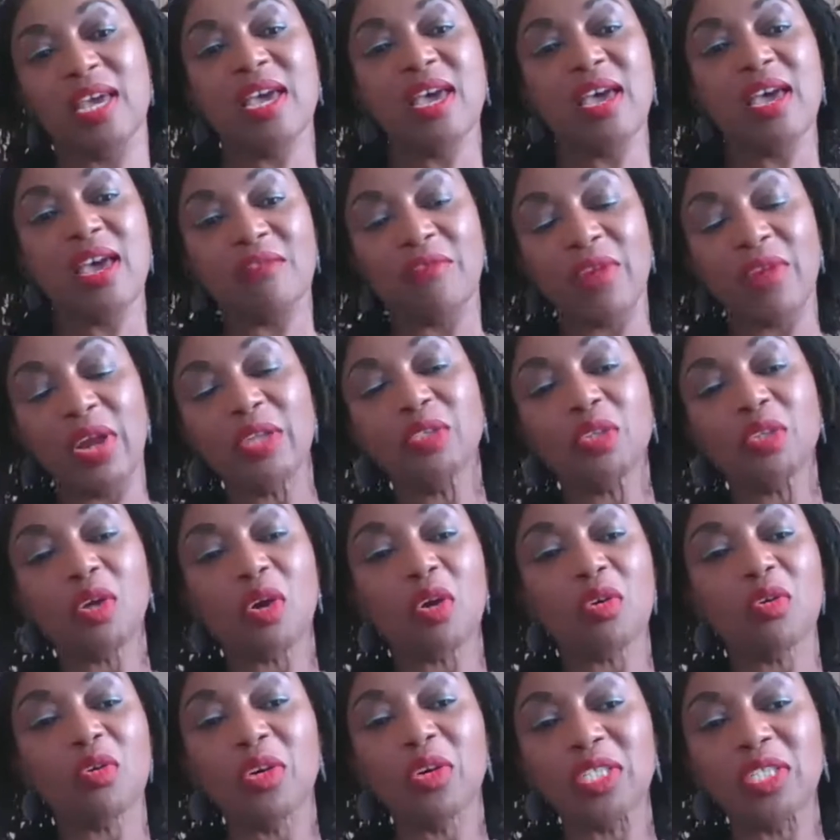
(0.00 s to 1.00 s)
a very
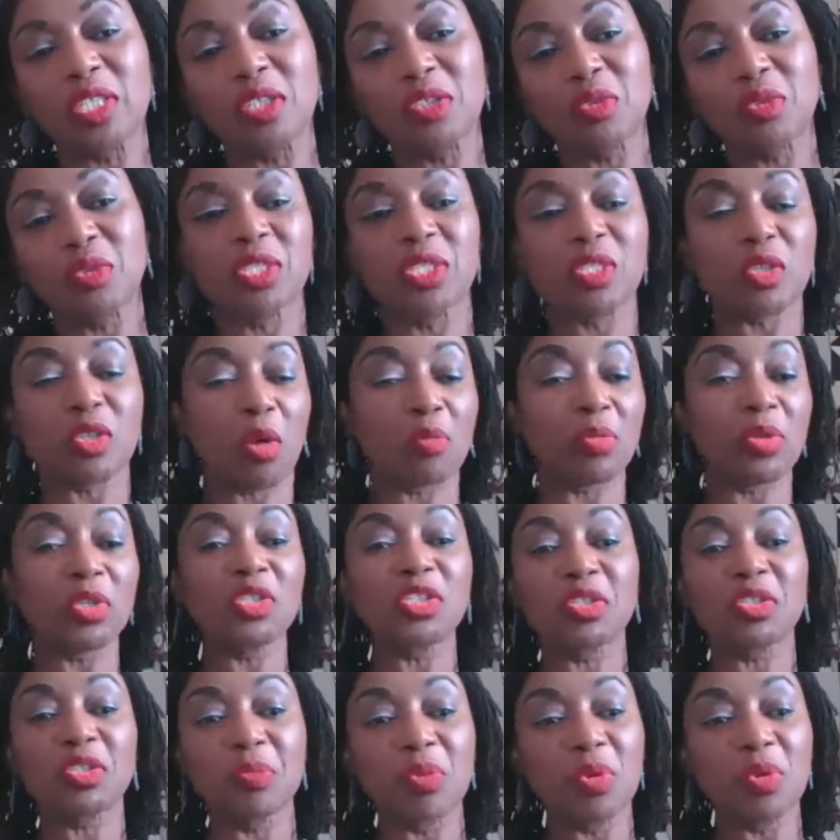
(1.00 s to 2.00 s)
tall coconut tree is
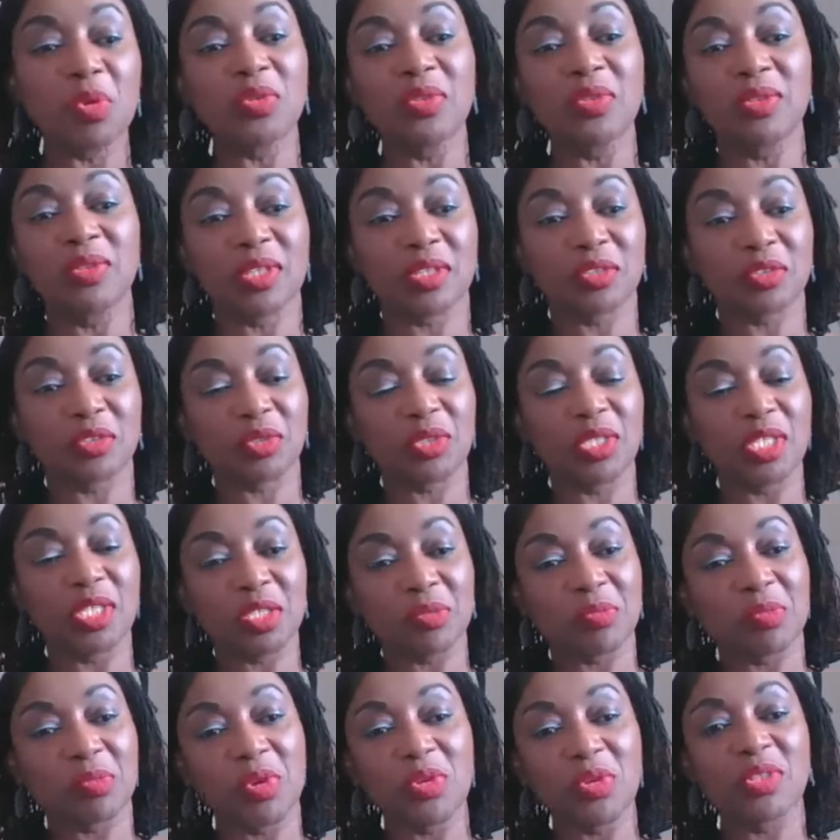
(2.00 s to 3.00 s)
almost smooth, the tree
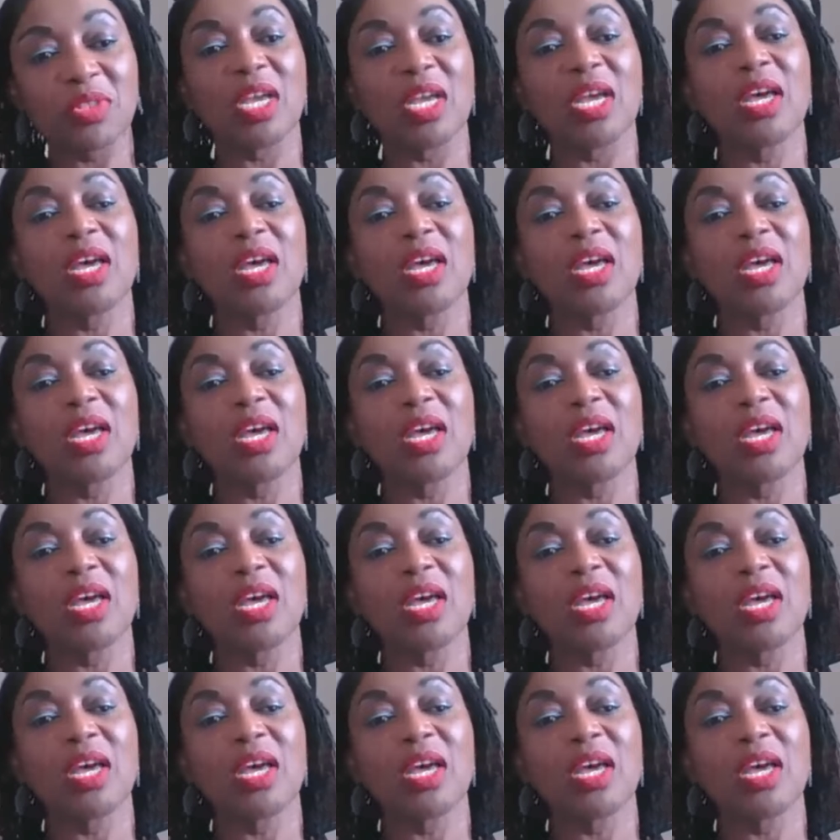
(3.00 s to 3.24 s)
smooth.